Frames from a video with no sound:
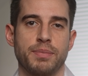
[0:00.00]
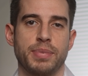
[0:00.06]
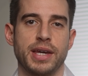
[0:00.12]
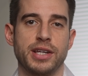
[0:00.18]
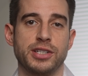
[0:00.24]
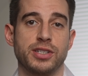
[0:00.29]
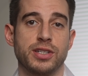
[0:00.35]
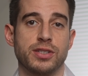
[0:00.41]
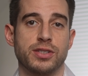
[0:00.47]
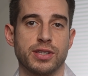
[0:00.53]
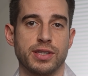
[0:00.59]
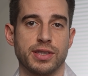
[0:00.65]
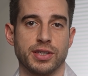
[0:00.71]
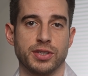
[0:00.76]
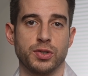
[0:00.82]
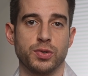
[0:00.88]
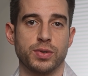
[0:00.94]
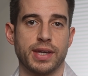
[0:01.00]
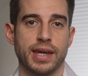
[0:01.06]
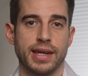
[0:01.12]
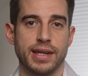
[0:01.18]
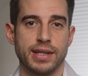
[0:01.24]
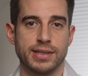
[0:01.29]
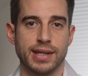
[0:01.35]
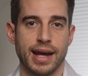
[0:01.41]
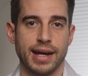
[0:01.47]
Patients in the
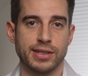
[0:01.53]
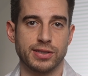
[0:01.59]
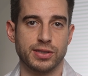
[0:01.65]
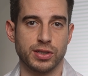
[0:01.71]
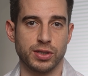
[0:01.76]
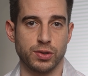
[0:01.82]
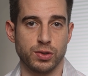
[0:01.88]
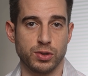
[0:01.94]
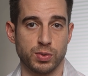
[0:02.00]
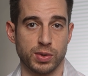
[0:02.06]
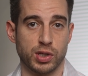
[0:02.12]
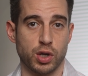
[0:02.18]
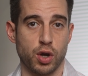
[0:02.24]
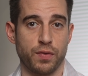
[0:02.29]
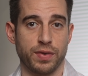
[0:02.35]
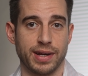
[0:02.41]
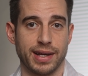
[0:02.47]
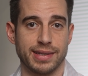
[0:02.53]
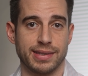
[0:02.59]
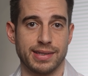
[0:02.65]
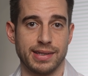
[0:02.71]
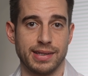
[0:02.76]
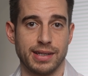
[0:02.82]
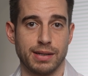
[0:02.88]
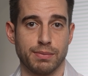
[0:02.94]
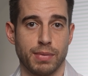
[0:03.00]
UK's ICUs with
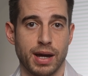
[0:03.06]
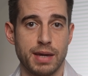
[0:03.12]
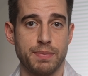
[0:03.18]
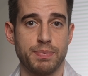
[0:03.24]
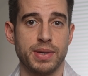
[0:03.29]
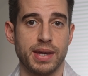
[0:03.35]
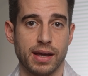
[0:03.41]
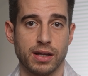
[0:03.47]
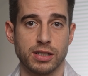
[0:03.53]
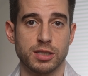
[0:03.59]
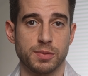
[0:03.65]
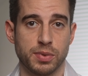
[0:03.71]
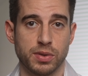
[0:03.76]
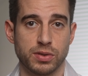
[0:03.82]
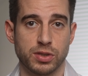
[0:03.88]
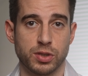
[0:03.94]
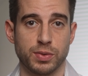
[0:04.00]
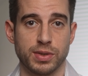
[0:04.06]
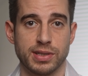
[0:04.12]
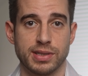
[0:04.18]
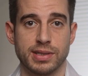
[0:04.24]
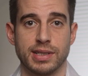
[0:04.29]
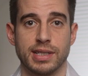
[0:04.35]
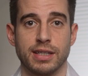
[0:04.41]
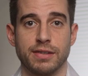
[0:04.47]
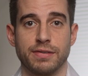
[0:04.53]
COVID-19 might be eligible to
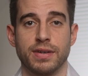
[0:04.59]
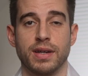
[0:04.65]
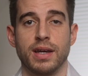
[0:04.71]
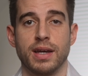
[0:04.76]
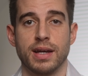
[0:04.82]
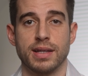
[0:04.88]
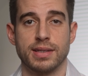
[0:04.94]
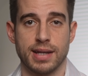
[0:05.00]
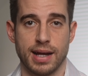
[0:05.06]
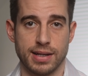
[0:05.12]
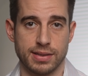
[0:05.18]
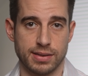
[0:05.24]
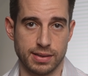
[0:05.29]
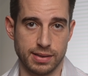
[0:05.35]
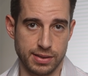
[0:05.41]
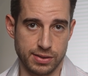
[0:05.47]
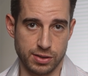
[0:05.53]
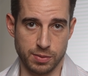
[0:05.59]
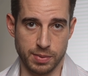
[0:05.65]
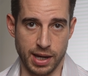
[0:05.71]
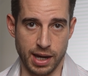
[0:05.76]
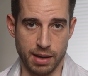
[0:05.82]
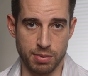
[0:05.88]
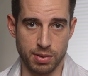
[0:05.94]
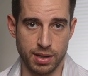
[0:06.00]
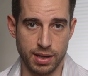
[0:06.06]
receive
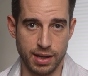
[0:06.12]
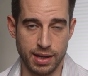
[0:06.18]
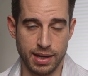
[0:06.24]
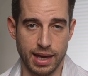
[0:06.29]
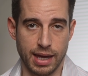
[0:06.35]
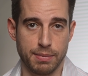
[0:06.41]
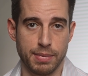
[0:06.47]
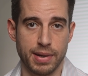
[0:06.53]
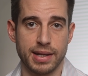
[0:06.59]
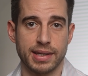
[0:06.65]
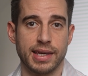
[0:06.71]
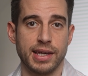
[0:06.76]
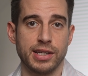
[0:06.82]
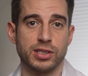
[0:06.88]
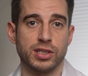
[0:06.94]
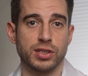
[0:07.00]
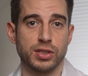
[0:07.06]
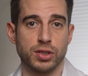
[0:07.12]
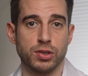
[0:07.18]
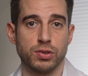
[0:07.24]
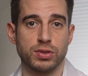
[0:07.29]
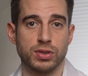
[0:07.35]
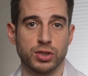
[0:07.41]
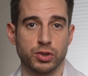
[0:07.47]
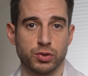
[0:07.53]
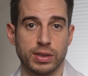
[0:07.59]
tocilizumab, a medication
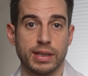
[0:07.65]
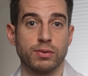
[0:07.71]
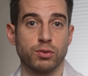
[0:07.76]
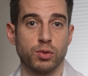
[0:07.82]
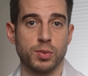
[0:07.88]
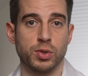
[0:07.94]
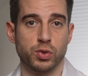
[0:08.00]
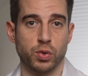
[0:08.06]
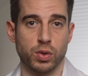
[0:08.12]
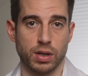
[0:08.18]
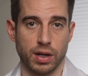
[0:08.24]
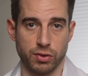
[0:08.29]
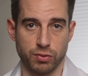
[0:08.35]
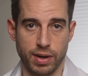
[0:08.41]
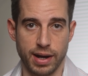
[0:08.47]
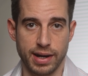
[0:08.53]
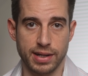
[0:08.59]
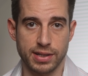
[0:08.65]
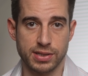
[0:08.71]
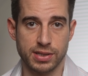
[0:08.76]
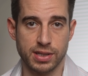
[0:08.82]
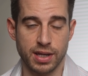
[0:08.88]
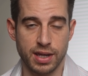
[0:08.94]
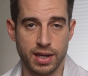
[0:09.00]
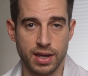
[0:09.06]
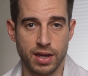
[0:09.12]
used to treat rheumatoid arthritis,
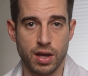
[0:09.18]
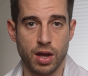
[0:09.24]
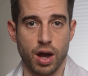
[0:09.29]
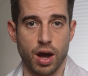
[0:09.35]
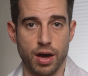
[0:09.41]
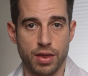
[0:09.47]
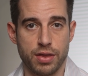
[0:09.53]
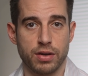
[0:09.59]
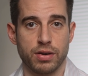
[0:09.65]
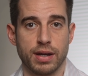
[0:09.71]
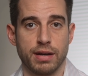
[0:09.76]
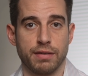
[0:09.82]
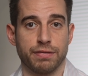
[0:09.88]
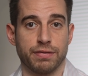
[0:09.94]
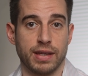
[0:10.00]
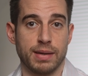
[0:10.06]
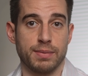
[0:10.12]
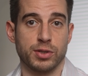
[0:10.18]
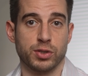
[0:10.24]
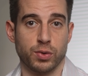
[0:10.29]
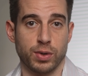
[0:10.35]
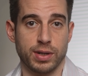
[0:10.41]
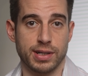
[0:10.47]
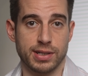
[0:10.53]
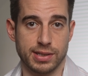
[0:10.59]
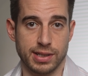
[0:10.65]
other
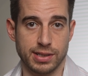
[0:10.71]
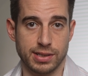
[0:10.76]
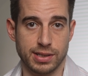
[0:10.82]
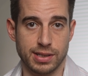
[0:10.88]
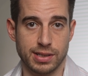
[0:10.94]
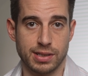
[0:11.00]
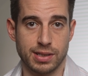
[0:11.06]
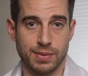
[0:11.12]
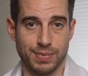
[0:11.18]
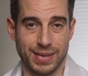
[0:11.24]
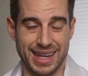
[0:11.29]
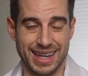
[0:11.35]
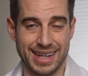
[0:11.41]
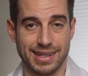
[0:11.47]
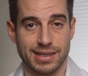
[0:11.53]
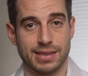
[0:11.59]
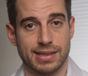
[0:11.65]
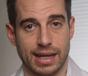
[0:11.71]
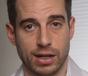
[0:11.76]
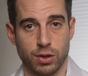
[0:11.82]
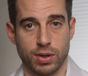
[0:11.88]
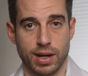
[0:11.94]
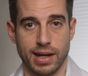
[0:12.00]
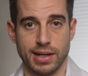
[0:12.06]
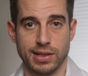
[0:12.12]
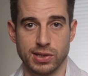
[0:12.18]
inflammatory diseases, and
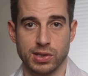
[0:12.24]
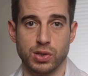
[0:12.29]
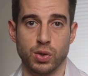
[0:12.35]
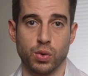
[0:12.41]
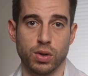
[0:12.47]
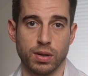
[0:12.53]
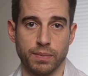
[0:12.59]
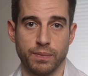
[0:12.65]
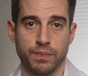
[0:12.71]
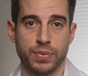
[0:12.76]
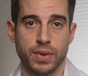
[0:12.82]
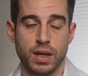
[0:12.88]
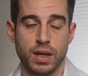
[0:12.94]
cytokine storm.